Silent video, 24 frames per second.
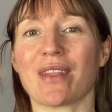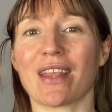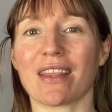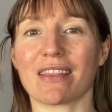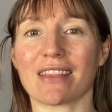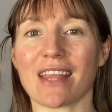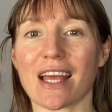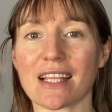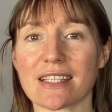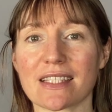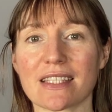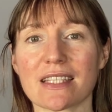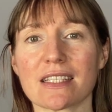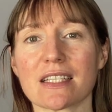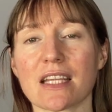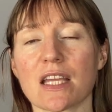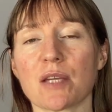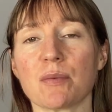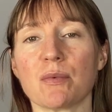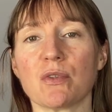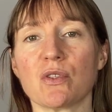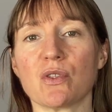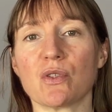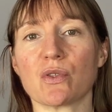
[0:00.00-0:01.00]
that's the
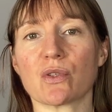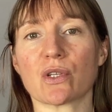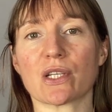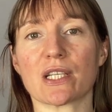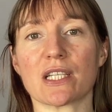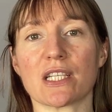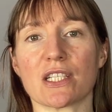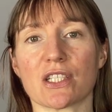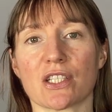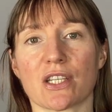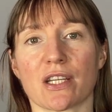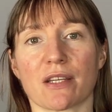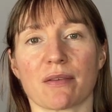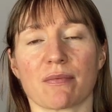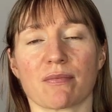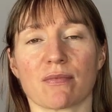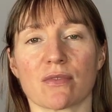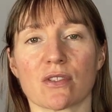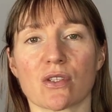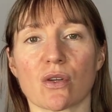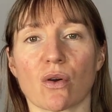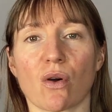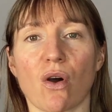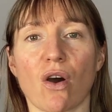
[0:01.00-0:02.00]
time you do your conditioning.
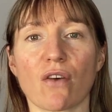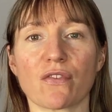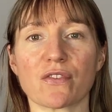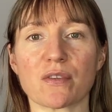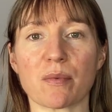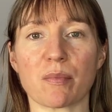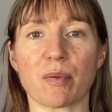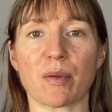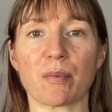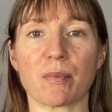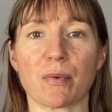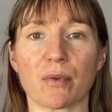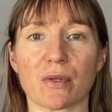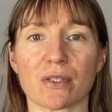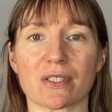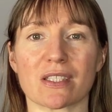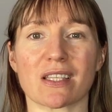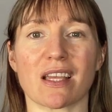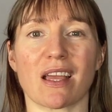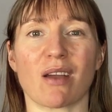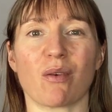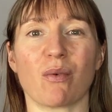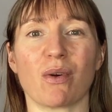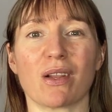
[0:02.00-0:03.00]
So often people will
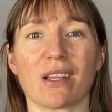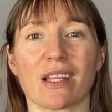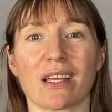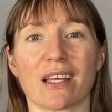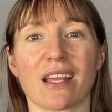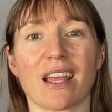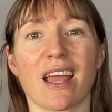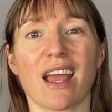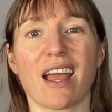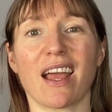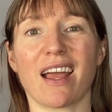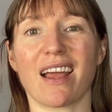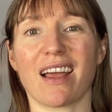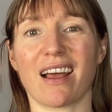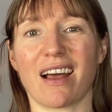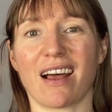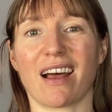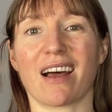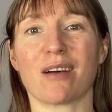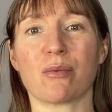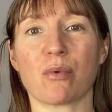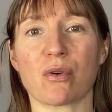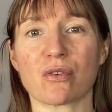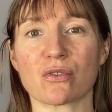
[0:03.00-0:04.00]
say, well,
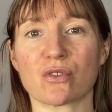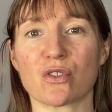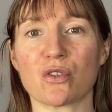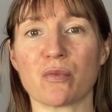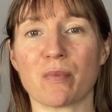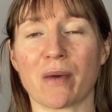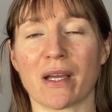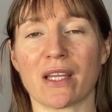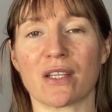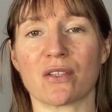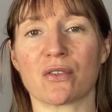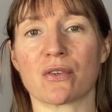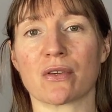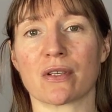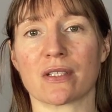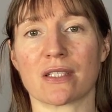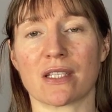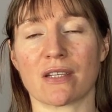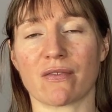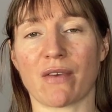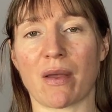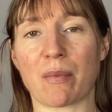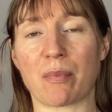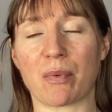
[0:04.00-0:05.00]
I won't do my endurance
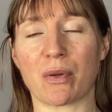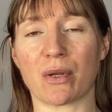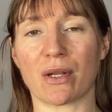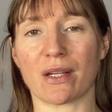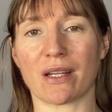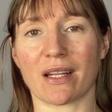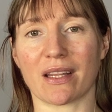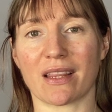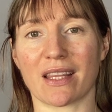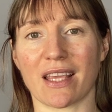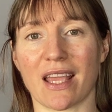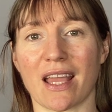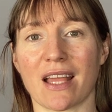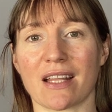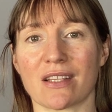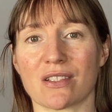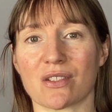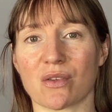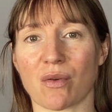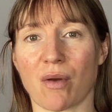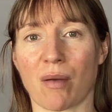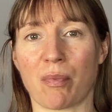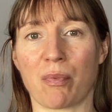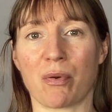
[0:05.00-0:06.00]
if I put it at the end,
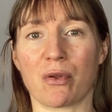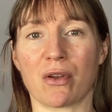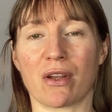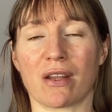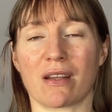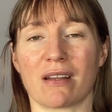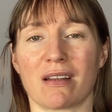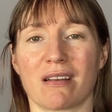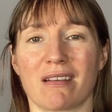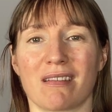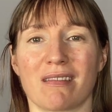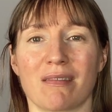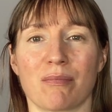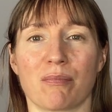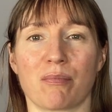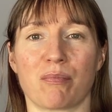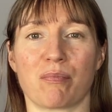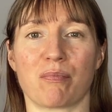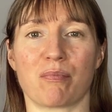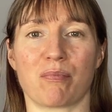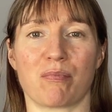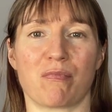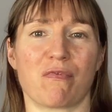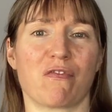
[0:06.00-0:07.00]
so I put it
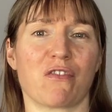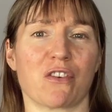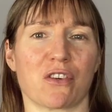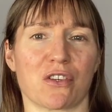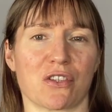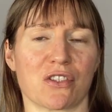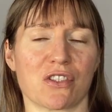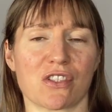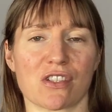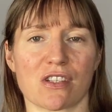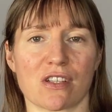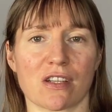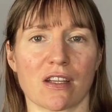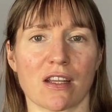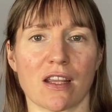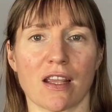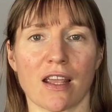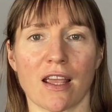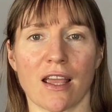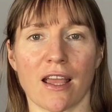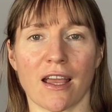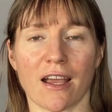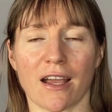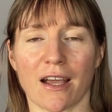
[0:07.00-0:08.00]
first.
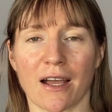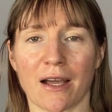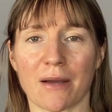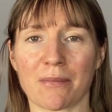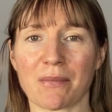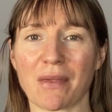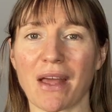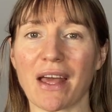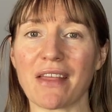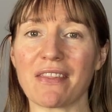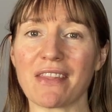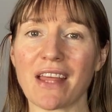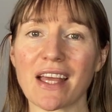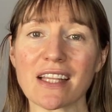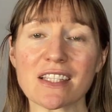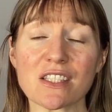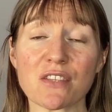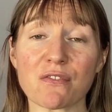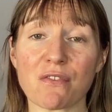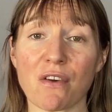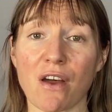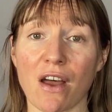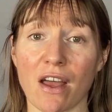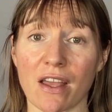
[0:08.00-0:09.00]
And that's
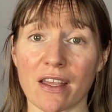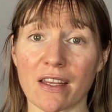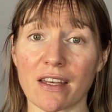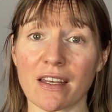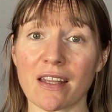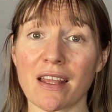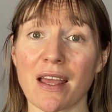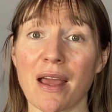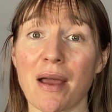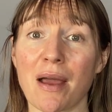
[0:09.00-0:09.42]
fine,